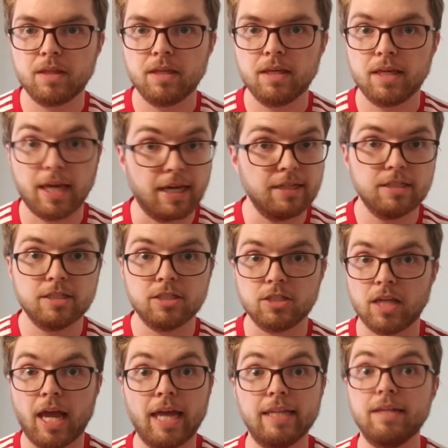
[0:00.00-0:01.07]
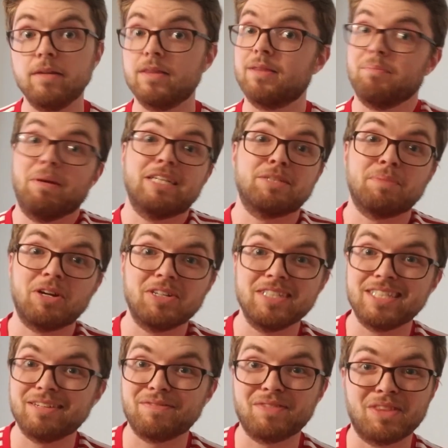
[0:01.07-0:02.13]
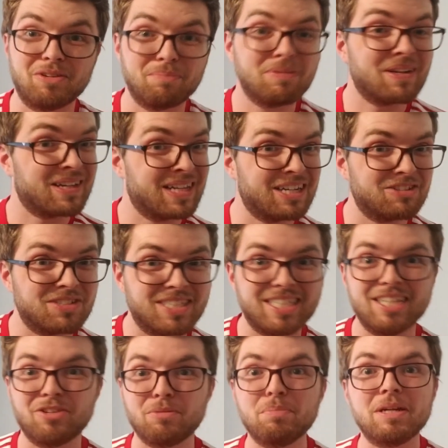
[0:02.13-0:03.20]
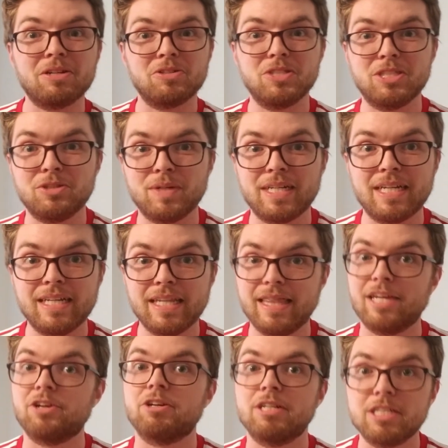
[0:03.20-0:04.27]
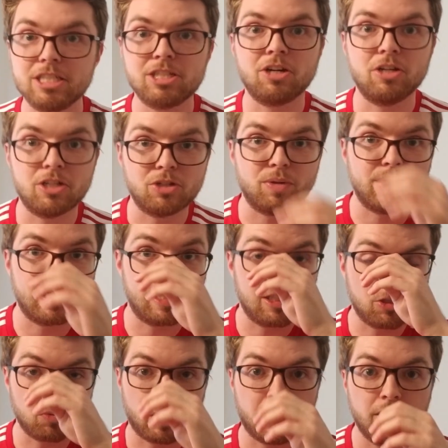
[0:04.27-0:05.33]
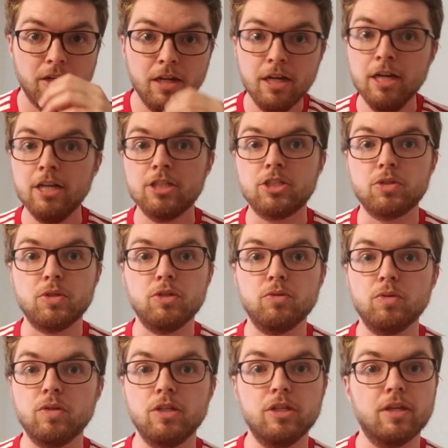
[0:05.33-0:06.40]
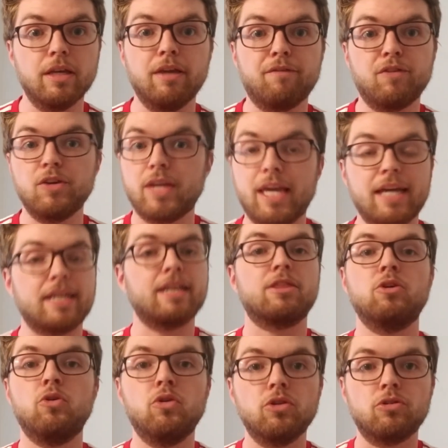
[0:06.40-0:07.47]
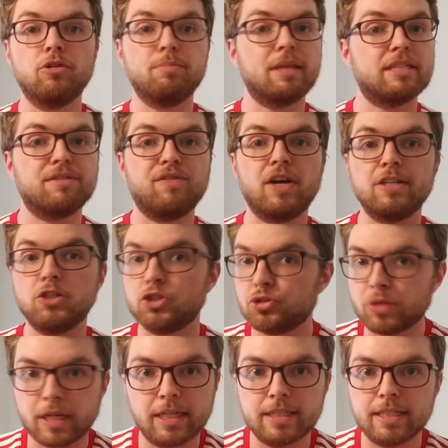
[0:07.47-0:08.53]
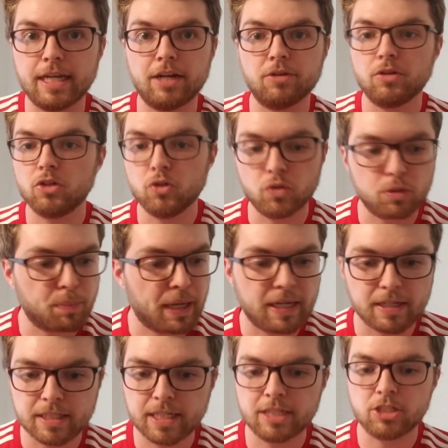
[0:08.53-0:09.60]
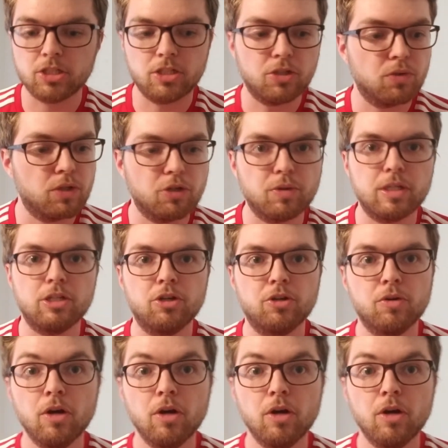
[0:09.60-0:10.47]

Okay? And the best part is if their players see their peers doing it, they're going to start doing it as well. So if you can't get the whole group, that's fine. Shrink it down. Who's paying attention? You, and you.